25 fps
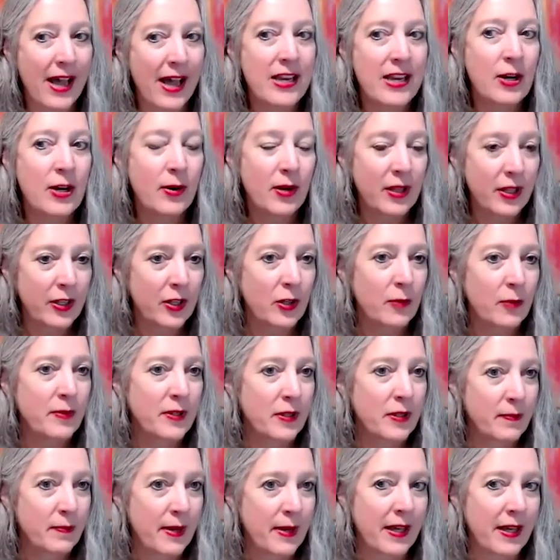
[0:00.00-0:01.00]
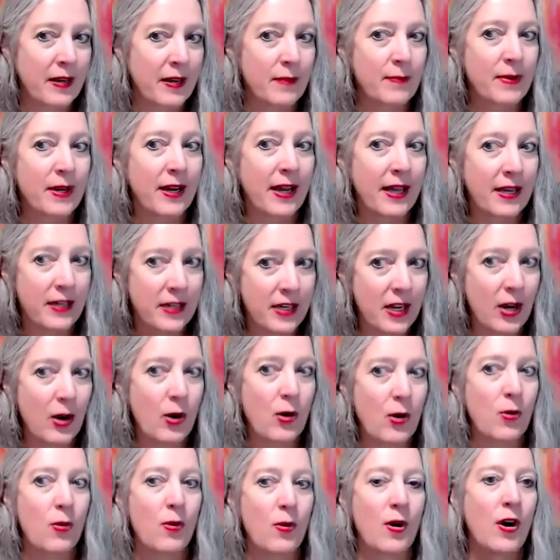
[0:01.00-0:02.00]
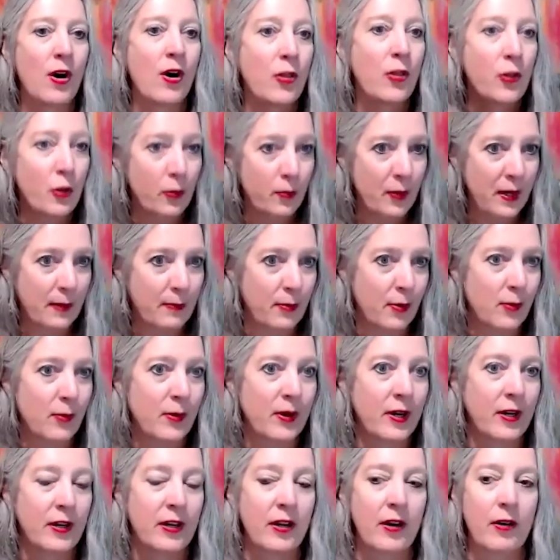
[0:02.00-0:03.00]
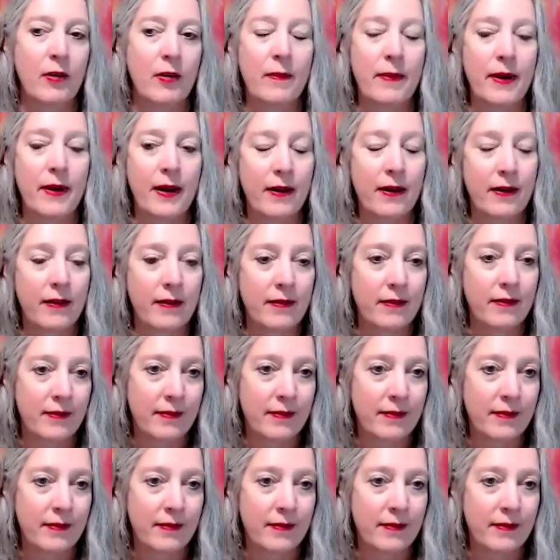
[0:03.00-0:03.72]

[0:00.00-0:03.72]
I know a little bit about it, but I know other people want to know about it.